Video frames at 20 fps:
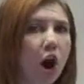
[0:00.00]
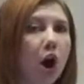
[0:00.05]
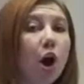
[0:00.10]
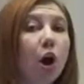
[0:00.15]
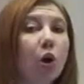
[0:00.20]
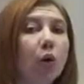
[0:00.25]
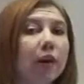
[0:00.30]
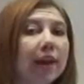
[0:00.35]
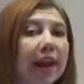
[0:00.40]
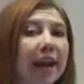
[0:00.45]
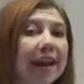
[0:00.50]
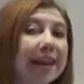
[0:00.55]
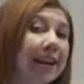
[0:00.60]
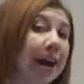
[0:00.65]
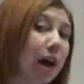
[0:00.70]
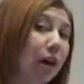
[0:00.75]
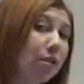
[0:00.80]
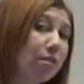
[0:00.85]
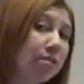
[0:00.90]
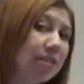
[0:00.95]
Okay,
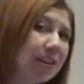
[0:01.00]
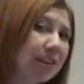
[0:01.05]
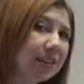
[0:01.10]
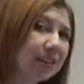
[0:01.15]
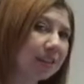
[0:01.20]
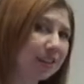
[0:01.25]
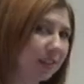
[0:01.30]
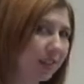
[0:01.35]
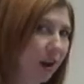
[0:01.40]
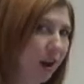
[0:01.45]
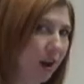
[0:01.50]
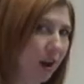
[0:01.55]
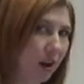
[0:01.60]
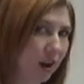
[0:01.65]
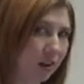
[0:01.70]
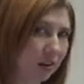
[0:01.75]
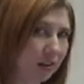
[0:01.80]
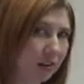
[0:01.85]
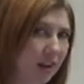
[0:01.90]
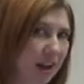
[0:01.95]
now this
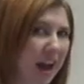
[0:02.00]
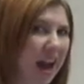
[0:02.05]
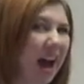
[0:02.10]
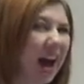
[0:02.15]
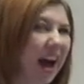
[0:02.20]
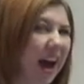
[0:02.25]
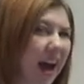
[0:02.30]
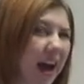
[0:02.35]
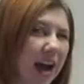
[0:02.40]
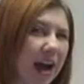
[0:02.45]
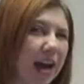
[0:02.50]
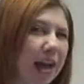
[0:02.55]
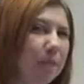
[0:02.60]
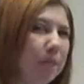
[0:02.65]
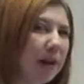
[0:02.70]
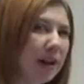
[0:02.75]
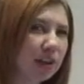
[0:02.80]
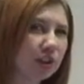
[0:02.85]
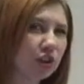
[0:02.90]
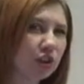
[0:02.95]
song, I
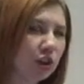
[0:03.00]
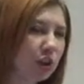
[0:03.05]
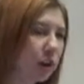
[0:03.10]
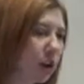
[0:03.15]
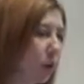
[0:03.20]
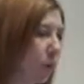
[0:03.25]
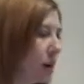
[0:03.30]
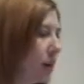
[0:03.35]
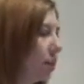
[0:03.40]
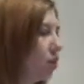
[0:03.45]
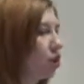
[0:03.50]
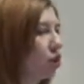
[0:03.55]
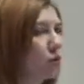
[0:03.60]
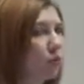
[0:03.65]
bet you're going to